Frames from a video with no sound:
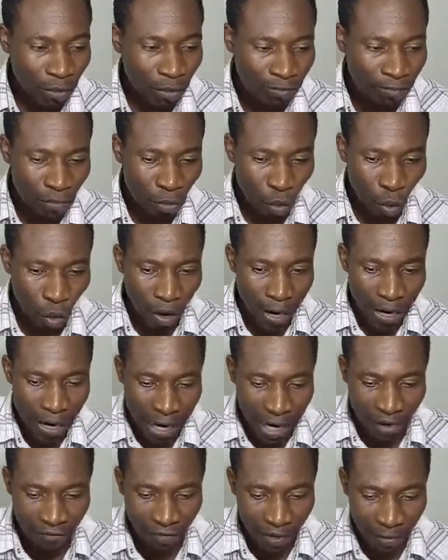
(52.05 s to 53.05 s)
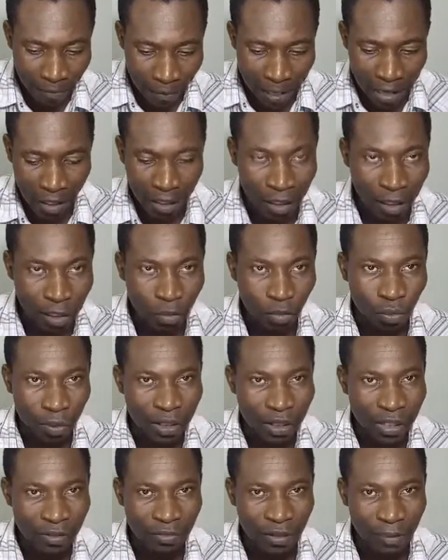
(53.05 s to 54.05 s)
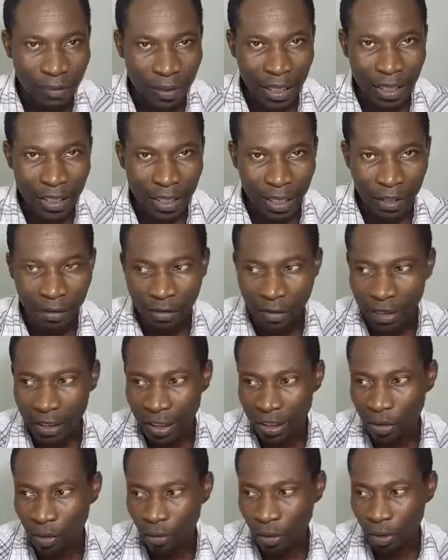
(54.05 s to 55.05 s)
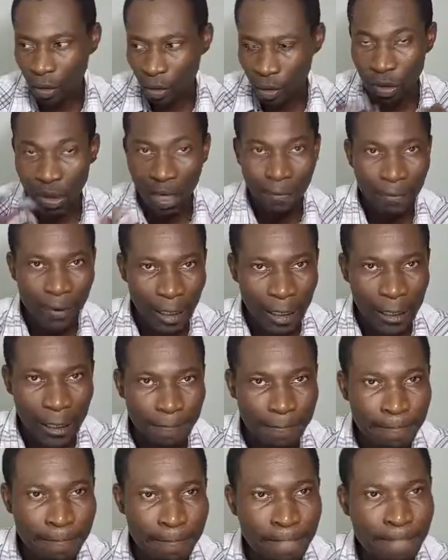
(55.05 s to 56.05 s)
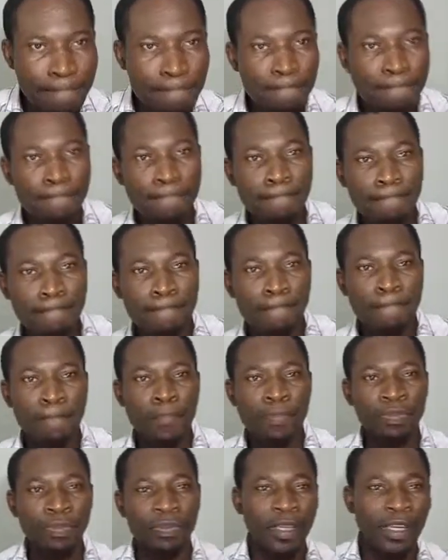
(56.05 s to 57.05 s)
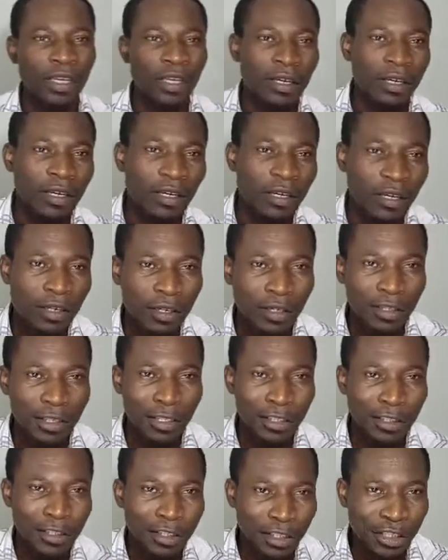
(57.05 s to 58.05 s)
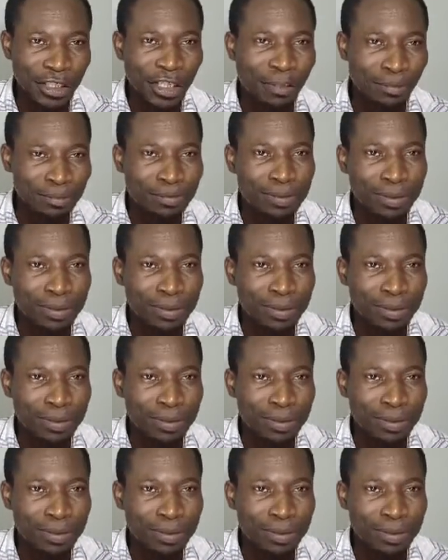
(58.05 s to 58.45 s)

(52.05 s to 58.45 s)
whatever background that we grew up in, they shape